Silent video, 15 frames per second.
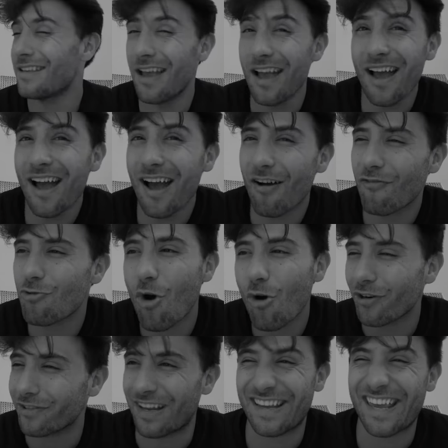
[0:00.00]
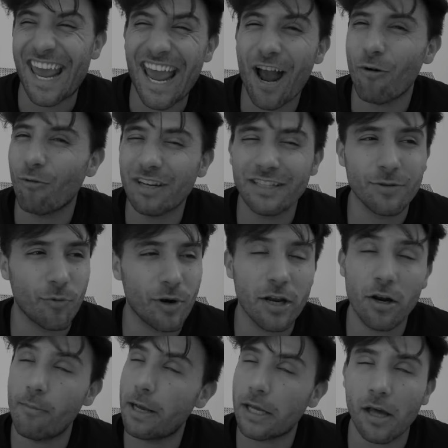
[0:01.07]
Yeah, of course. I can't wait to win.
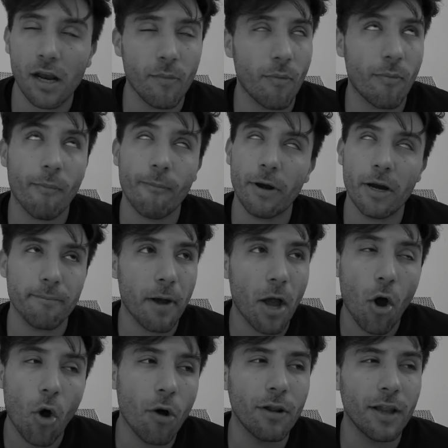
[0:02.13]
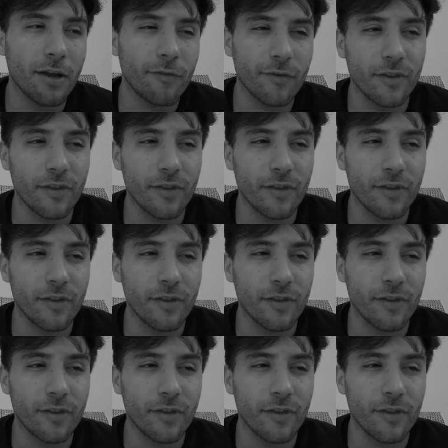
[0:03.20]
Oh my God, I've been preparing my whole life for